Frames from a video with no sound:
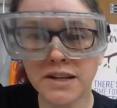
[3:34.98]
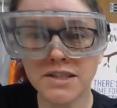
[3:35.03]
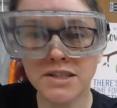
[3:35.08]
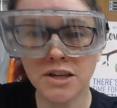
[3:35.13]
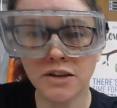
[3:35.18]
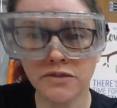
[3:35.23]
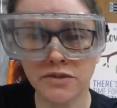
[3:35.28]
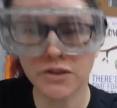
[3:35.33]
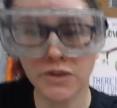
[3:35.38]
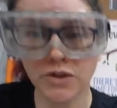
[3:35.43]

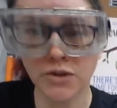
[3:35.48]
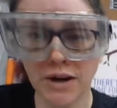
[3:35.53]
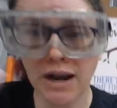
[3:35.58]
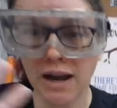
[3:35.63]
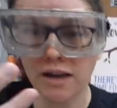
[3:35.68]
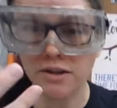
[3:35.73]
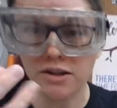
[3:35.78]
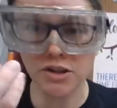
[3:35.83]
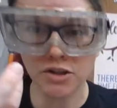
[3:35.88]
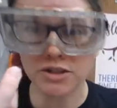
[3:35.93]
sulfur in the
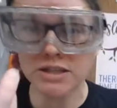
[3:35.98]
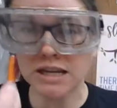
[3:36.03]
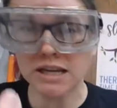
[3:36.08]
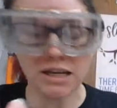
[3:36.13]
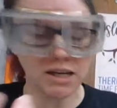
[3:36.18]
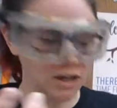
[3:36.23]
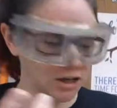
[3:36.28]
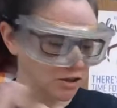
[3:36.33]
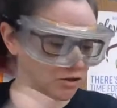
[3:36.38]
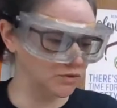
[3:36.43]
ground, it looks like a
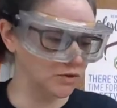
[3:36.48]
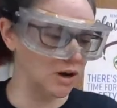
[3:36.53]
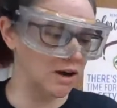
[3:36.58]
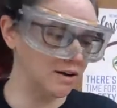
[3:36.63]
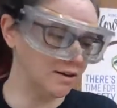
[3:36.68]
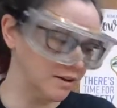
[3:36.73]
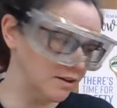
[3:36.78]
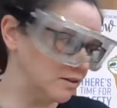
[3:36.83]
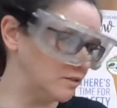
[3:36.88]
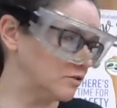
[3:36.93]
yellow
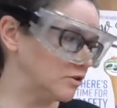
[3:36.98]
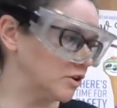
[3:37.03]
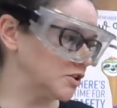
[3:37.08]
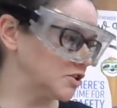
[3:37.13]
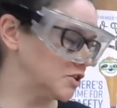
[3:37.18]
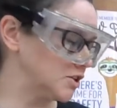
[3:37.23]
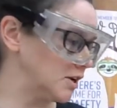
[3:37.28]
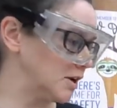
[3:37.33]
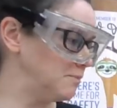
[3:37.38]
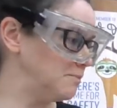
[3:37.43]
rock and you crush
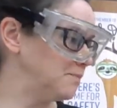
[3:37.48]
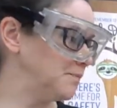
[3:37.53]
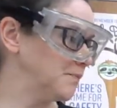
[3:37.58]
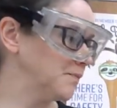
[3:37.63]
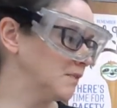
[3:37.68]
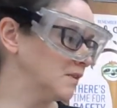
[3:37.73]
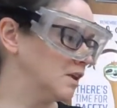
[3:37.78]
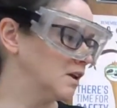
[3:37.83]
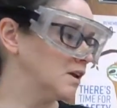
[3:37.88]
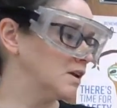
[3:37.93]
it up.
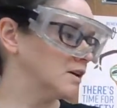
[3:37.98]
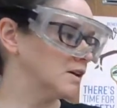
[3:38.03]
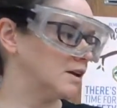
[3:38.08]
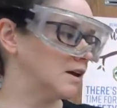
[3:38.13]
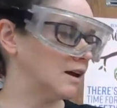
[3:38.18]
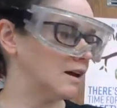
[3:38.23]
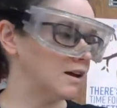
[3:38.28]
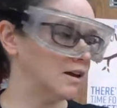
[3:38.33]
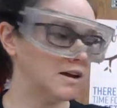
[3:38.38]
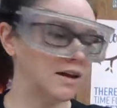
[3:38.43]

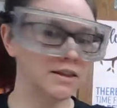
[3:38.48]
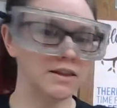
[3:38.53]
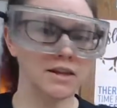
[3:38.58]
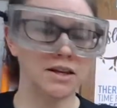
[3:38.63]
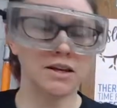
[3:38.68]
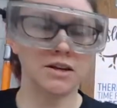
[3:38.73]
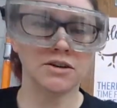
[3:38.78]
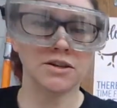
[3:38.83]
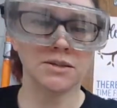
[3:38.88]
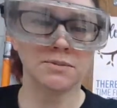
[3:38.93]
Okay. And then
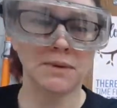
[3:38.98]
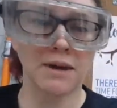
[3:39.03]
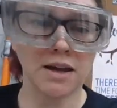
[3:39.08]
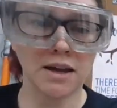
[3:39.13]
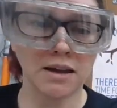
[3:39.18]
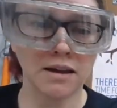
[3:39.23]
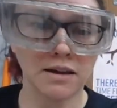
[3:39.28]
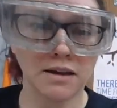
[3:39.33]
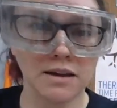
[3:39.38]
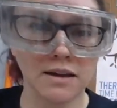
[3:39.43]
here's
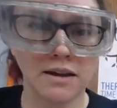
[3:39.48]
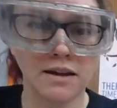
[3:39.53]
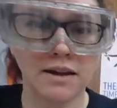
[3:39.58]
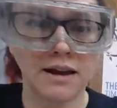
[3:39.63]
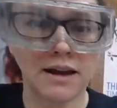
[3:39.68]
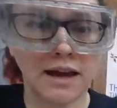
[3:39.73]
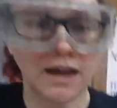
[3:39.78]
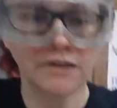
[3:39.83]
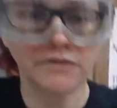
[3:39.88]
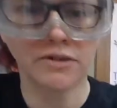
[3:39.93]
my
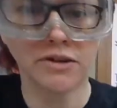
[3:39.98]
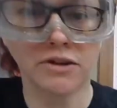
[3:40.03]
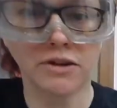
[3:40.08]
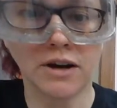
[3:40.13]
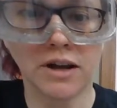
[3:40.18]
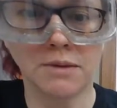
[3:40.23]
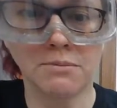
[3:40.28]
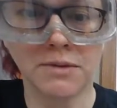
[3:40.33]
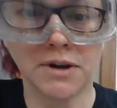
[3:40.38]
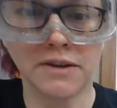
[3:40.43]
1/2
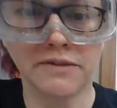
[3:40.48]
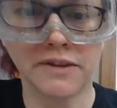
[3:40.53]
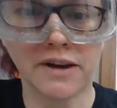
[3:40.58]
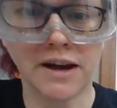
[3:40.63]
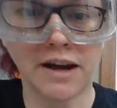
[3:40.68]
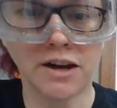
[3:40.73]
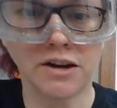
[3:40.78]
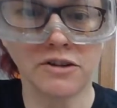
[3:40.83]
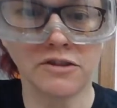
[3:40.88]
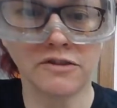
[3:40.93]
gram of
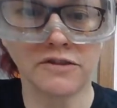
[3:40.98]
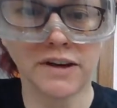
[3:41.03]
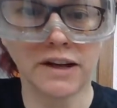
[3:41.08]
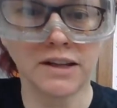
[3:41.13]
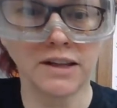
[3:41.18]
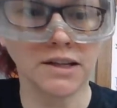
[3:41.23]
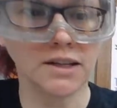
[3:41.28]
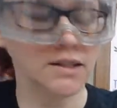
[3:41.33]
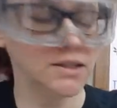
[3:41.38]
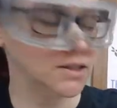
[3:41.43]
iron
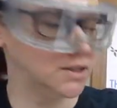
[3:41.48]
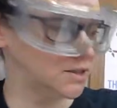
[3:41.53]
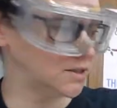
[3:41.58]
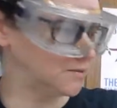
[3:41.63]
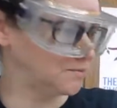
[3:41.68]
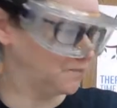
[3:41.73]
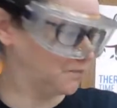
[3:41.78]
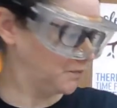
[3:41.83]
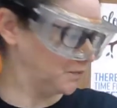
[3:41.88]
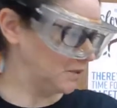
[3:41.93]
filings.
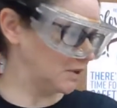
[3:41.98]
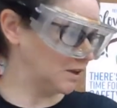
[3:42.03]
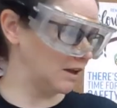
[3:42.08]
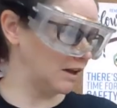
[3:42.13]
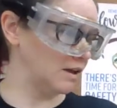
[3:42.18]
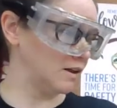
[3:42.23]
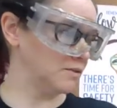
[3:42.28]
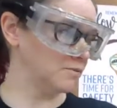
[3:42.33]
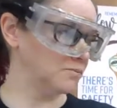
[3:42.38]
Okay.